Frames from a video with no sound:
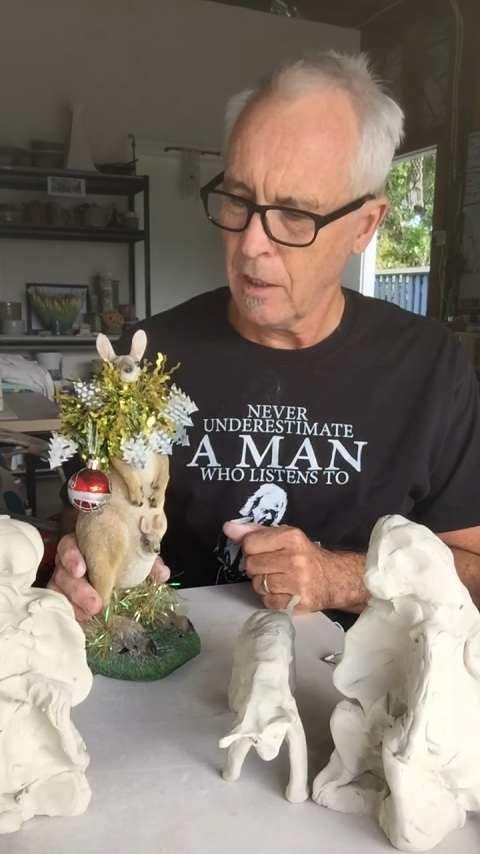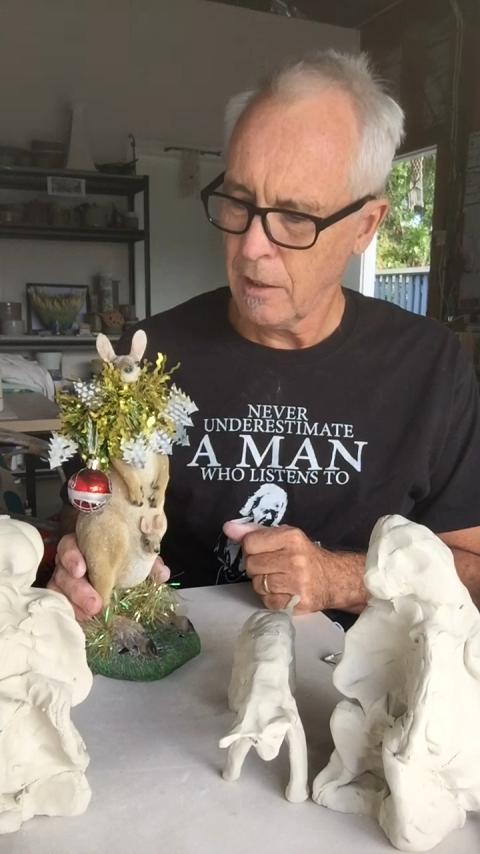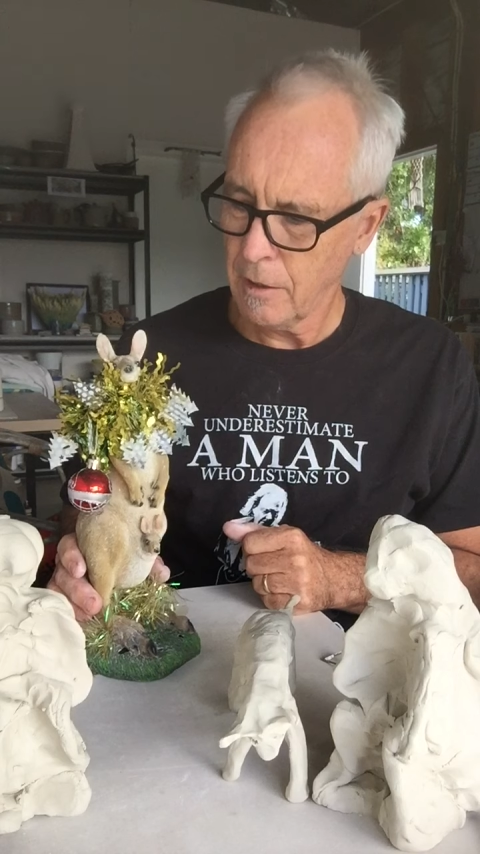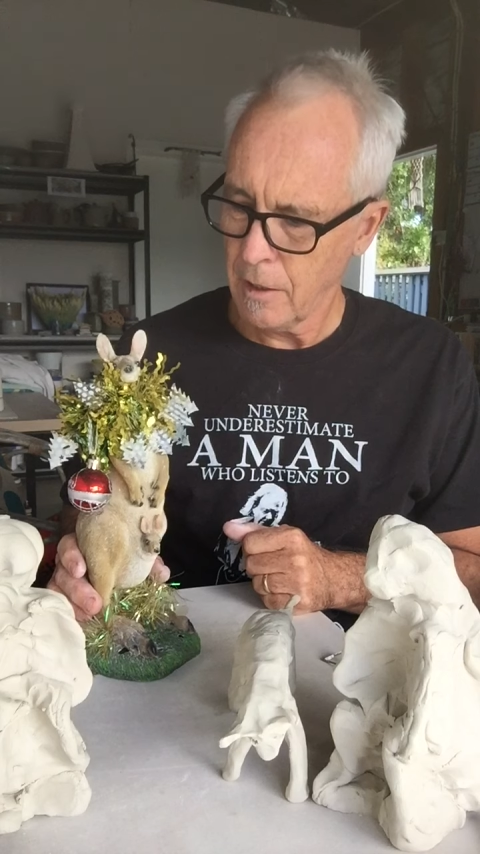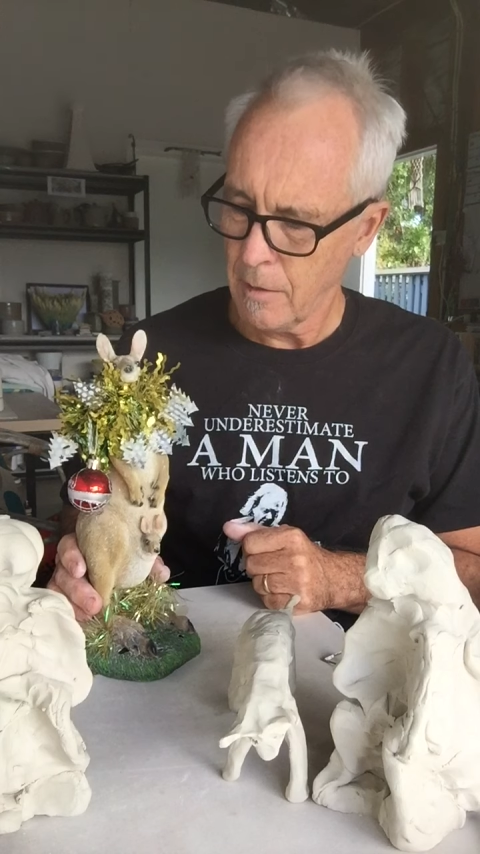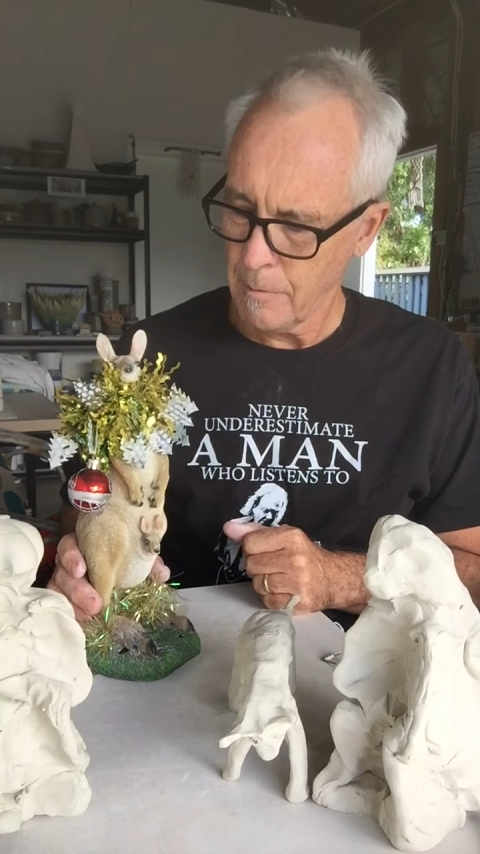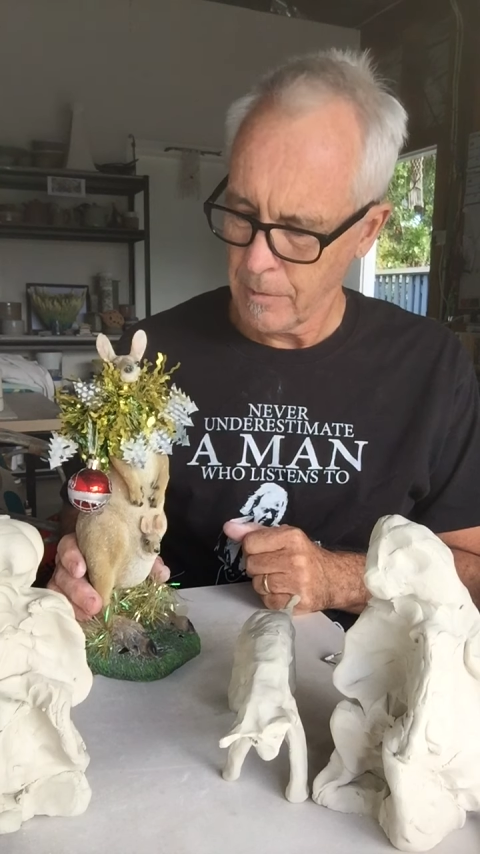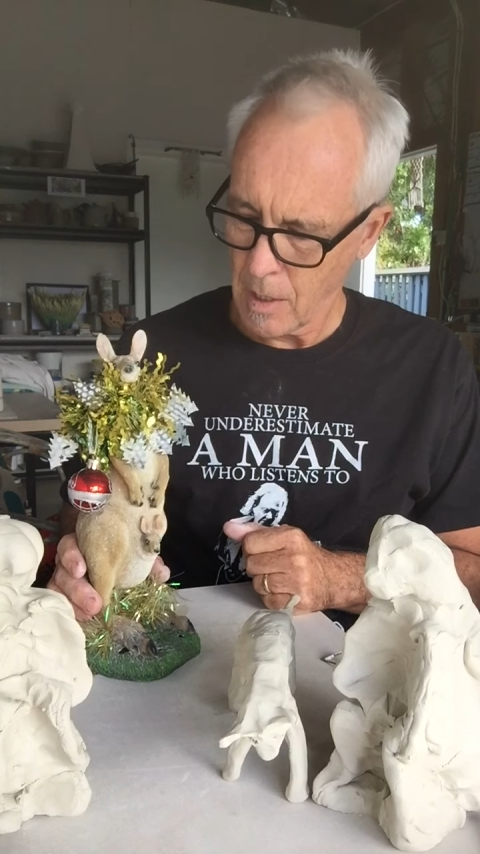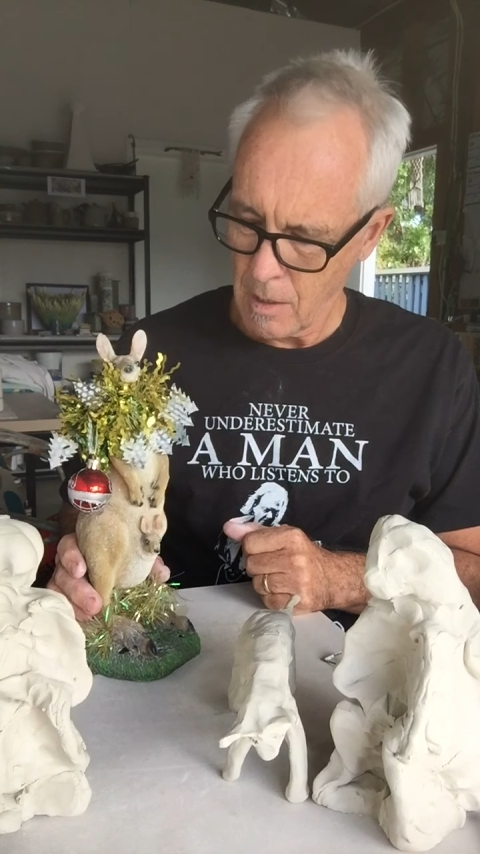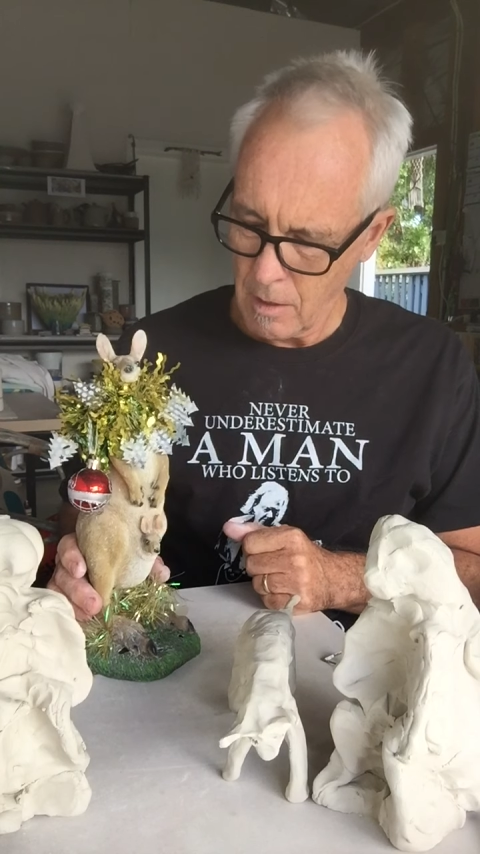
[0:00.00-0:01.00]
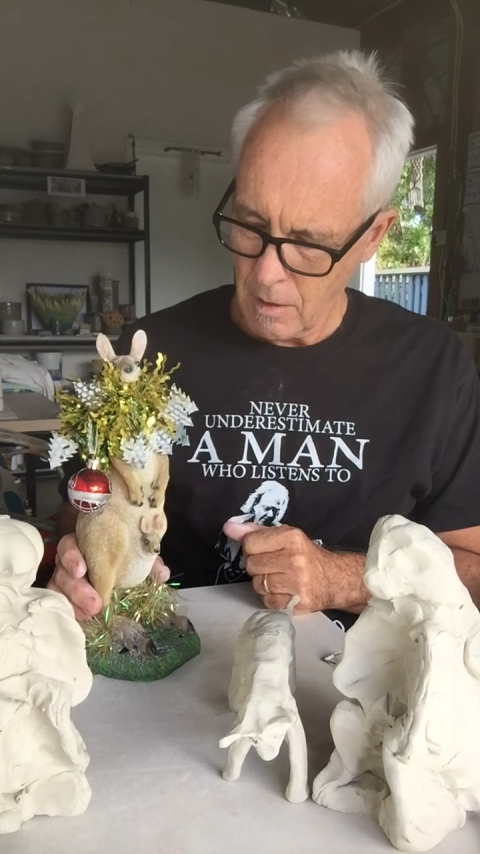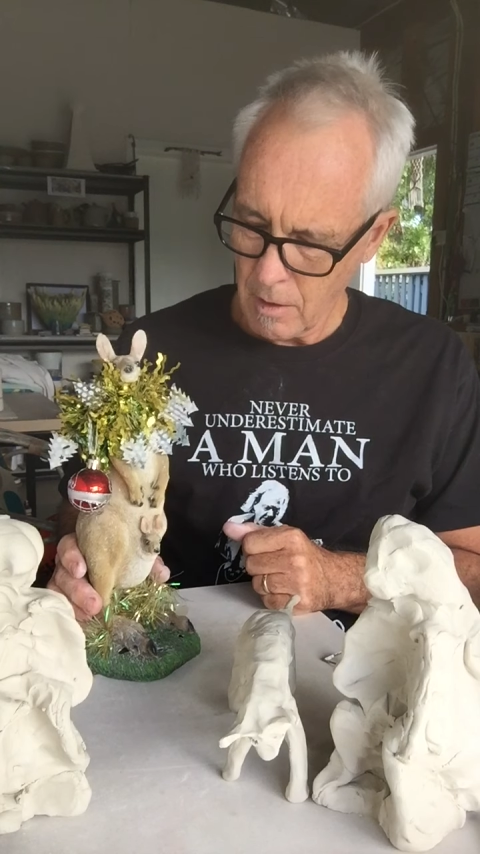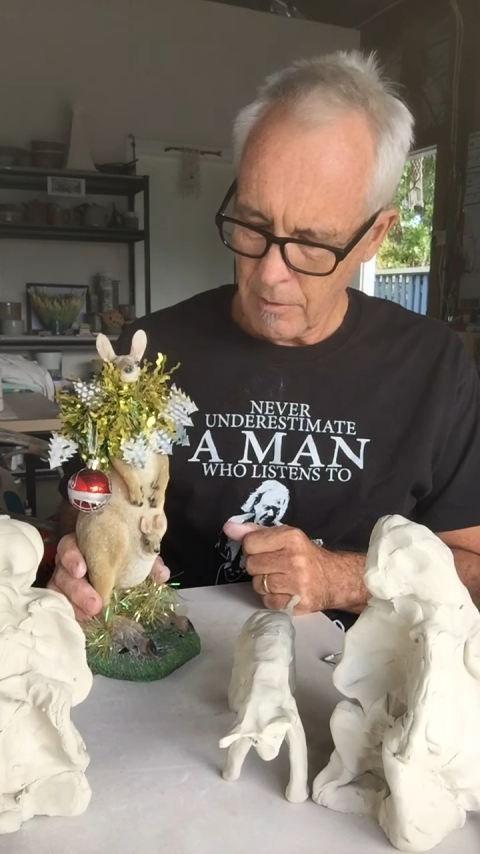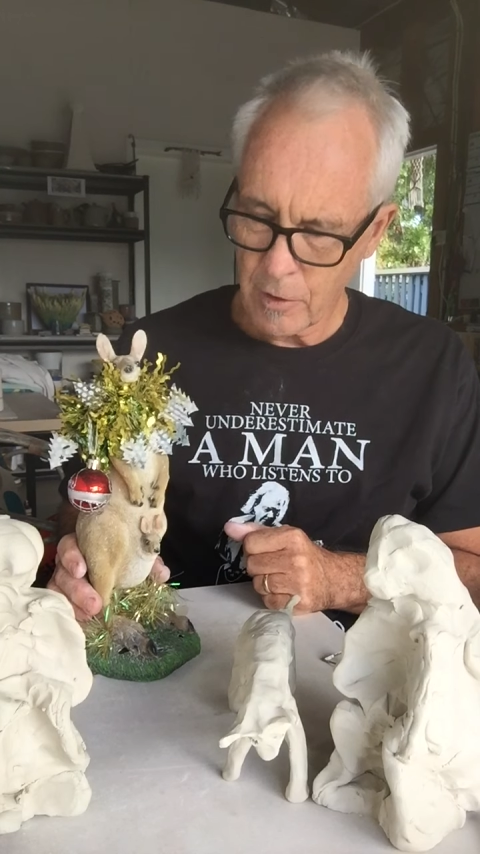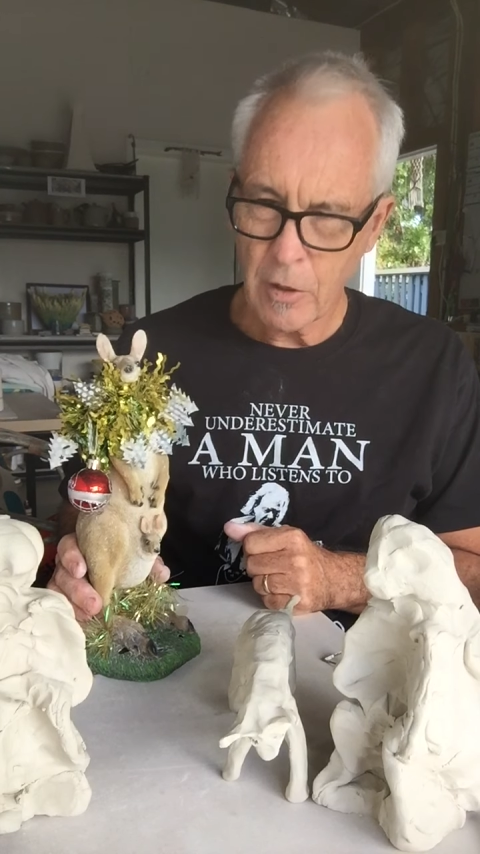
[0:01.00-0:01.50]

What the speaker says: and I've